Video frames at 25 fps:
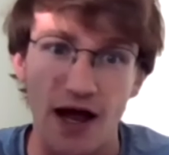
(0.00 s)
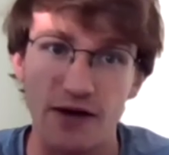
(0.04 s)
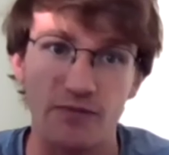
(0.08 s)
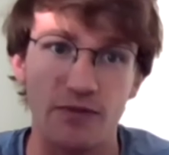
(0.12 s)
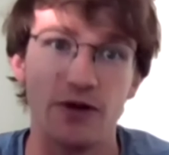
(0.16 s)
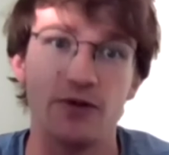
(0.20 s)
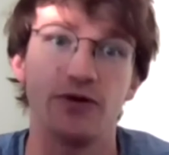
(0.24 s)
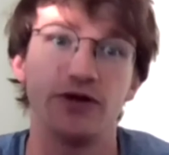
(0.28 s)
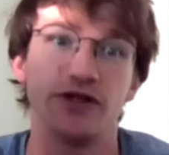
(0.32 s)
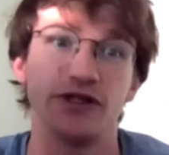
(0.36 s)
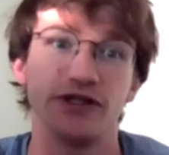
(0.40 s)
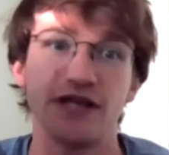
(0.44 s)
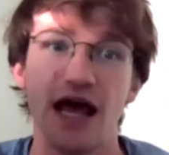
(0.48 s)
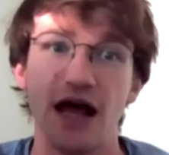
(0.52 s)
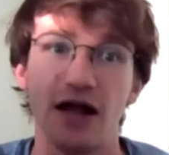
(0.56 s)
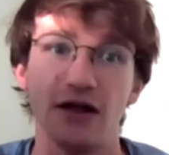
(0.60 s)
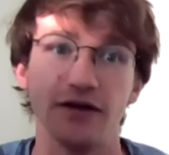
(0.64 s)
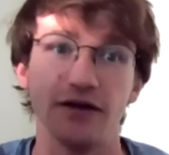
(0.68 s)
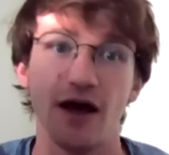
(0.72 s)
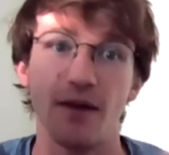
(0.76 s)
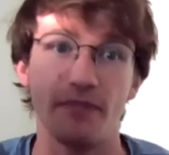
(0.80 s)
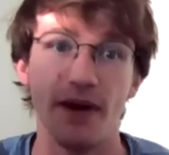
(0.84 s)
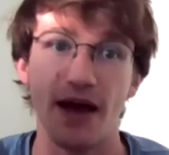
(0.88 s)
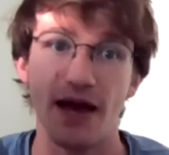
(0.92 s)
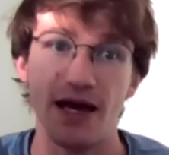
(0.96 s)
Yeah. We were just held
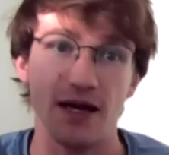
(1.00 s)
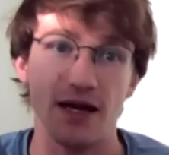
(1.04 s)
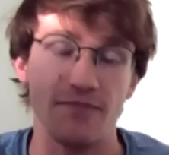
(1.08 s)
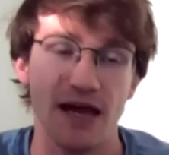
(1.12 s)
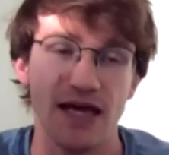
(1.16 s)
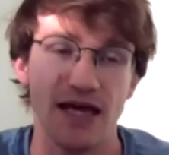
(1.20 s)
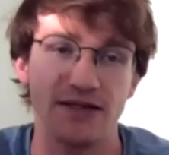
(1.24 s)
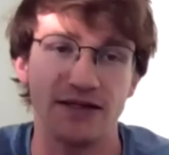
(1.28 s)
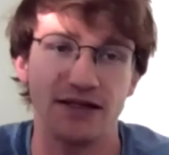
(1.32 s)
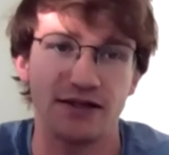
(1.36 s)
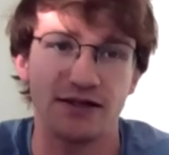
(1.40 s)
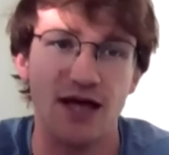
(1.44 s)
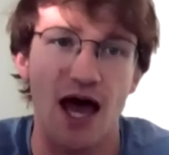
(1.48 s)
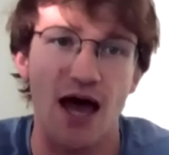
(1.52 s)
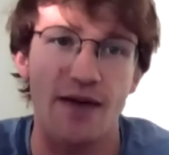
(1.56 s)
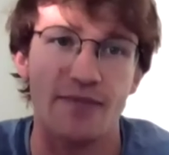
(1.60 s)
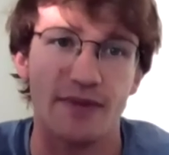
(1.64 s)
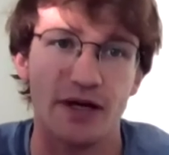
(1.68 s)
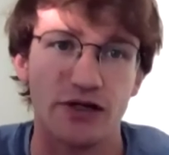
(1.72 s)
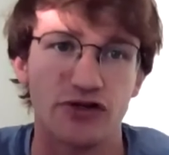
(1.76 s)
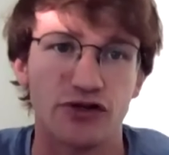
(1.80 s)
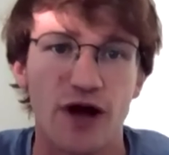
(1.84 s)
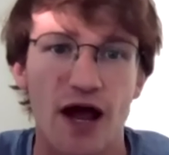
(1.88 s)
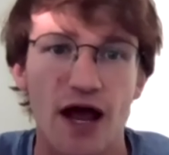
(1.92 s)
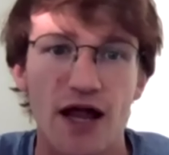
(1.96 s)
up by an amazing
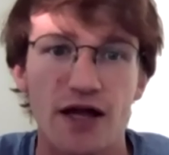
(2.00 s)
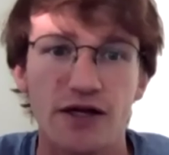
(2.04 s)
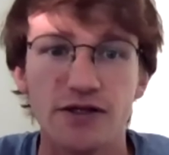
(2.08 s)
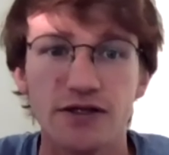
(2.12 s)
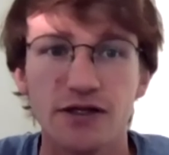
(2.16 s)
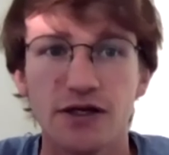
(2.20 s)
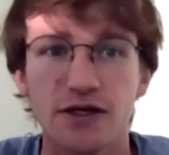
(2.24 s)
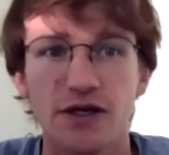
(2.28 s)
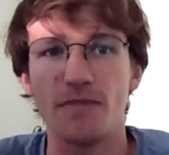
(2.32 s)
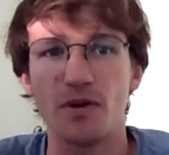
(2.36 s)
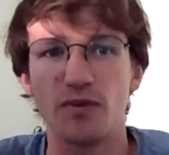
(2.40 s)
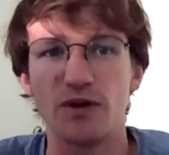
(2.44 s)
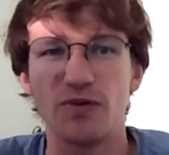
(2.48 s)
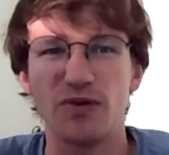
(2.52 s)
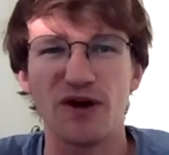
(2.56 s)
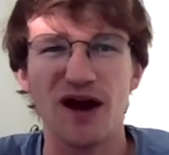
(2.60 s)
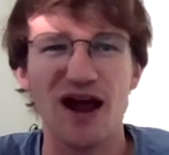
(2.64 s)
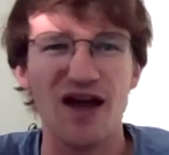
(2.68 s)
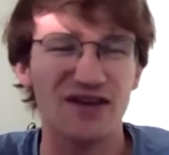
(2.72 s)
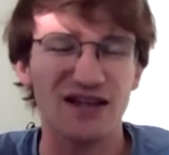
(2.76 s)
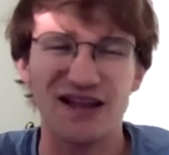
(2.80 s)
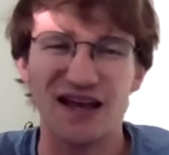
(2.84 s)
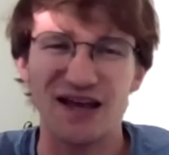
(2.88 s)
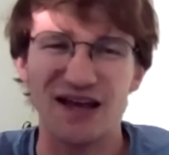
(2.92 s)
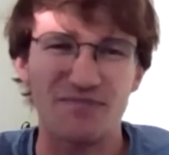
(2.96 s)
timing trend, but we were
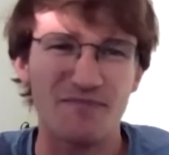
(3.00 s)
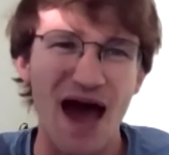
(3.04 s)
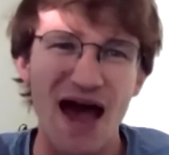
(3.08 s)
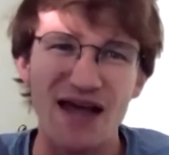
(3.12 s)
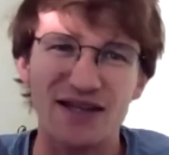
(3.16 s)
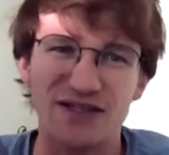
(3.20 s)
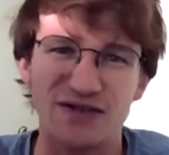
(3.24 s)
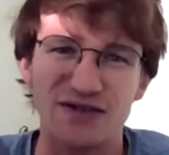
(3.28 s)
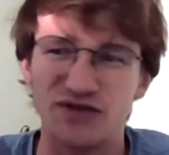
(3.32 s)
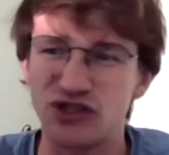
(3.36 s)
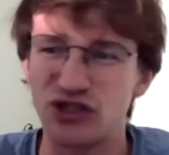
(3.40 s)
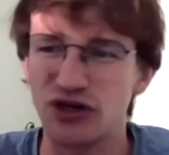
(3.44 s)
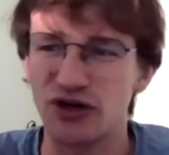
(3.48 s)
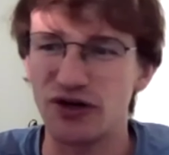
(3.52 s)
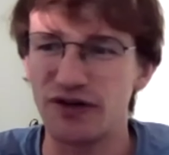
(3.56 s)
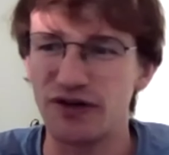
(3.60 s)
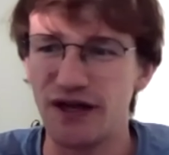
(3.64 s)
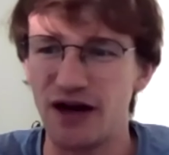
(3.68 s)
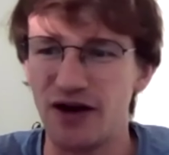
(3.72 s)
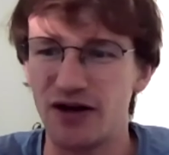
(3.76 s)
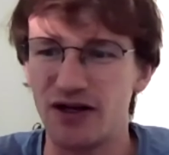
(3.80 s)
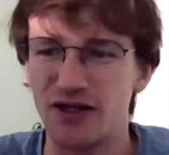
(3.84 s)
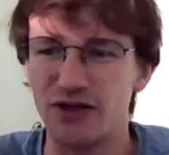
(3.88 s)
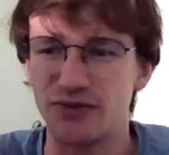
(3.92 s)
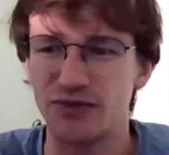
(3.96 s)
having like massive churn
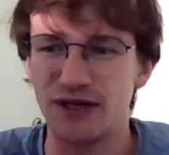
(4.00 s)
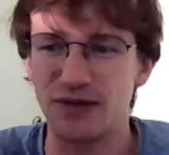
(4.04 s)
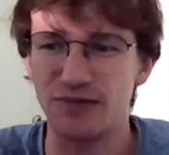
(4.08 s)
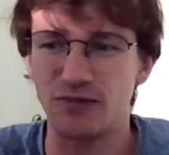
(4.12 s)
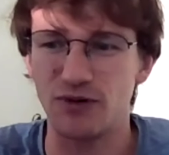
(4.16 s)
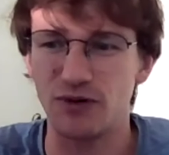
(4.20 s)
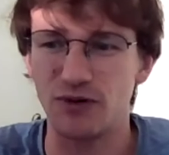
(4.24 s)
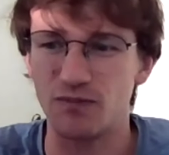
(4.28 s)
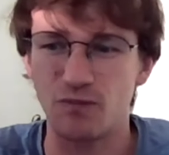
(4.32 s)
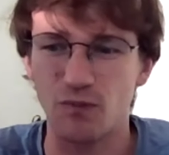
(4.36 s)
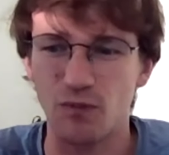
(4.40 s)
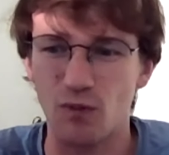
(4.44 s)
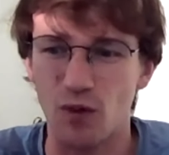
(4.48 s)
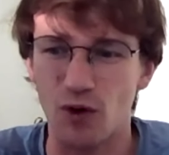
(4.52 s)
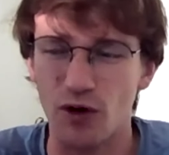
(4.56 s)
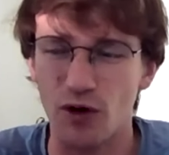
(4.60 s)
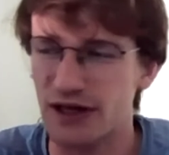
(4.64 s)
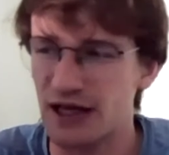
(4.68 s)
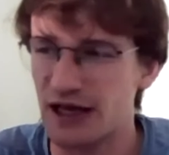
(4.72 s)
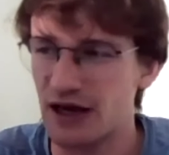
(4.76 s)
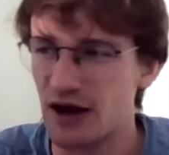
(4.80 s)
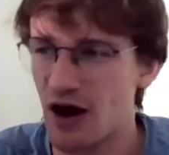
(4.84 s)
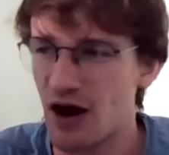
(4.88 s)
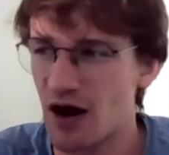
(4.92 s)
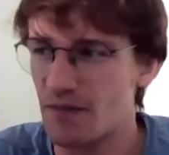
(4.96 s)
there because we were
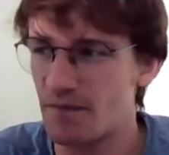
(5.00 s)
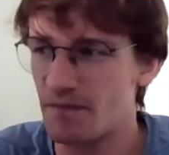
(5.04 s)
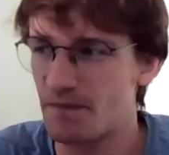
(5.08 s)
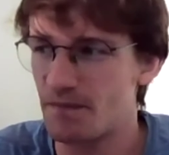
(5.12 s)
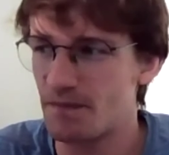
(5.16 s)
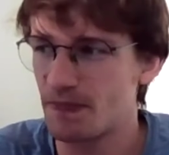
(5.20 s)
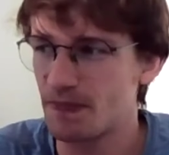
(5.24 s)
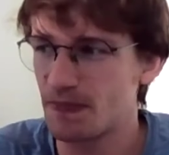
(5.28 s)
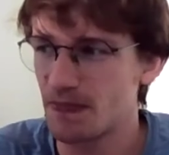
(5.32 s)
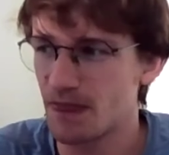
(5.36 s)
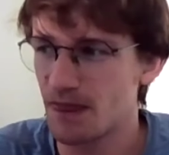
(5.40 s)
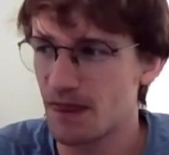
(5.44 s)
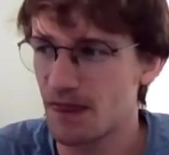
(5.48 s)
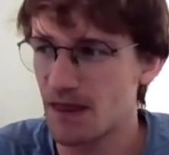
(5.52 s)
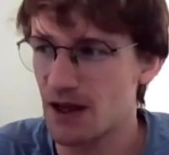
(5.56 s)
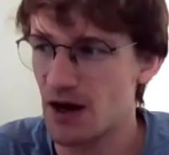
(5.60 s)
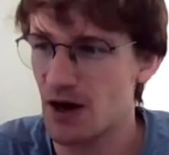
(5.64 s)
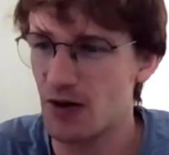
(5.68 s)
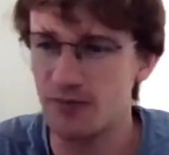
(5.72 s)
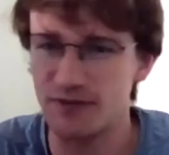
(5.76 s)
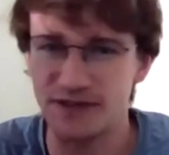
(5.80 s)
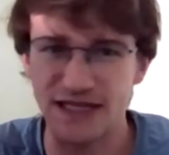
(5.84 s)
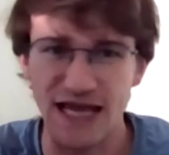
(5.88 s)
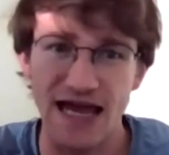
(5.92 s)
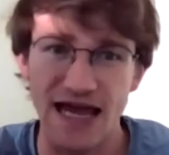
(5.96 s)
working our you
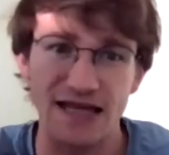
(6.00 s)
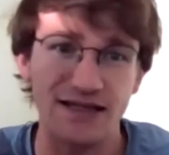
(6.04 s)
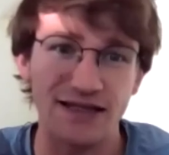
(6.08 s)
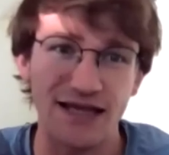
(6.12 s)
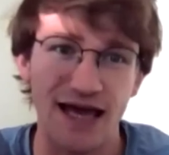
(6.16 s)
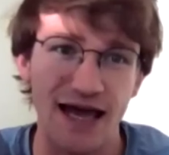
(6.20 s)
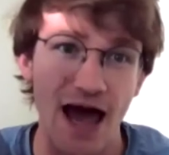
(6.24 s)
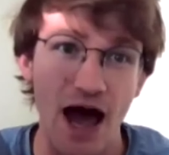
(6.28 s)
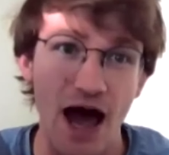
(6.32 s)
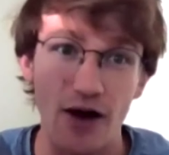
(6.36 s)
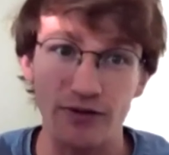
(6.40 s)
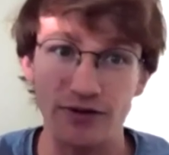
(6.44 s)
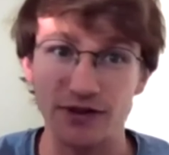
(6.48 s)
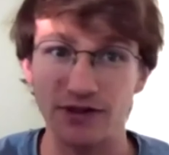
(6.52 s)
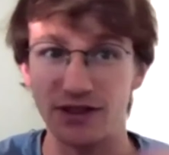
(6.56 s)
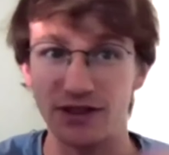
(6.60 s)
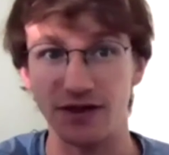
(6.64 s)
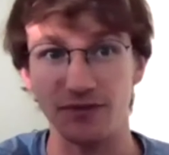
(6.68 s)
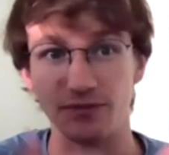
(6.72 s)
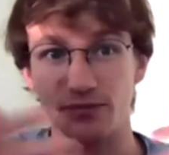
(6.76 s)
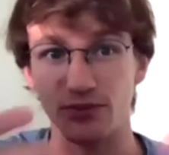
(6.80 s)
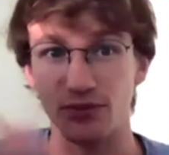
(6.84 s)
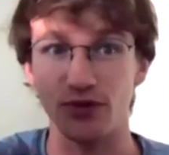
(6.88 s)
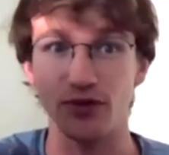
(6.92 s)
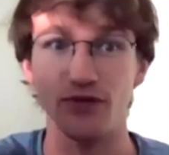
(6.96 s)
know day in day out to
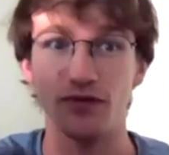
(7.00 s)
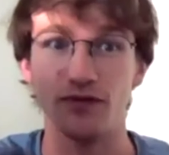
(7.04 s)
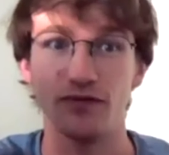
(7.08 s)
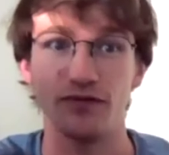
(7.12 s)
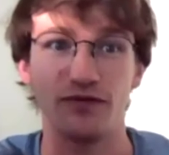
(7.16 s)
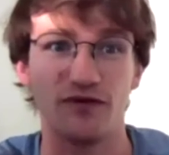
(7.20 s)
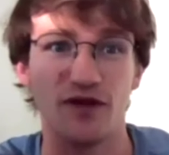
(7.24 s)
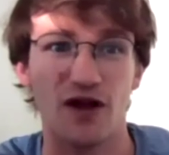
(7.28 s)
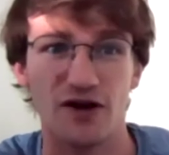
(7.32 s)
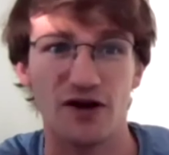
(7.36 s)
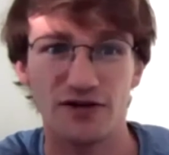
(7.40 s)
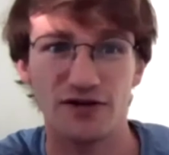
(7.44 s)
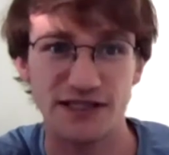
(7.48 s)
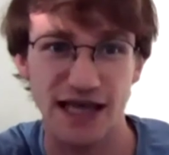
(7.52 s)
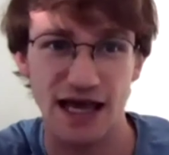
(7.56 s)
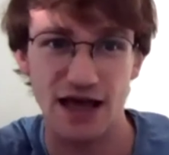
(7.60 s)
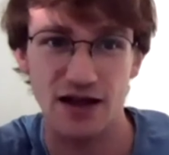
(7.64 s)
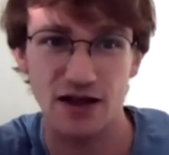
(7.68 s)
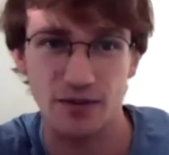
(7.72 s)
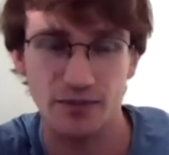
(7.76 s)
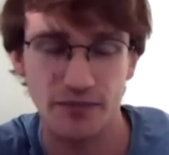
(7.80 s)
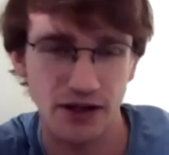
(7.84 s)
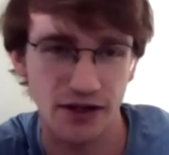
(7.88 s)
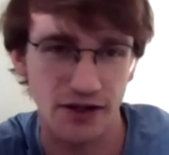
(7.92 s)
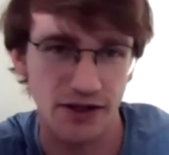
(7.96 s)
improve our
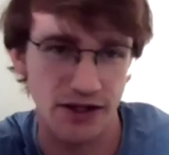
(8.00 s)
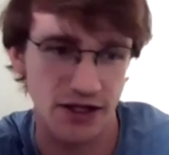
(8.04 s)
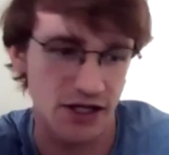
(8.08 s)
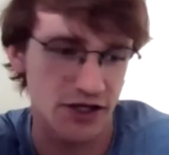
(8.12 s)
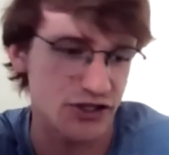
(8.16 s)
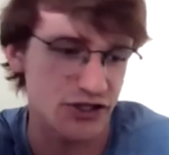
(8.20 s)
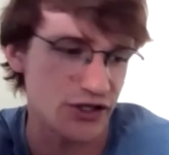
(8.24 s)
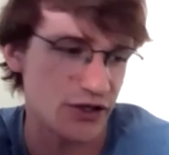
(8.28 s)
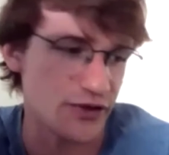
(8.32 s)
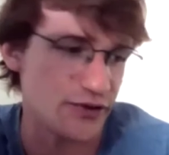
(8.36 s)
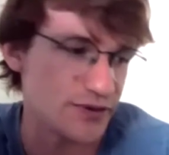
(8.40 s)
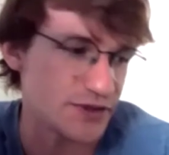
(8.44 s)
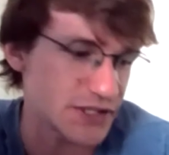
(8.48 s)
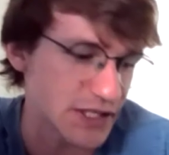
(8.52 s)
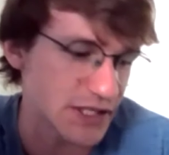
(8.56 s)
scalability issues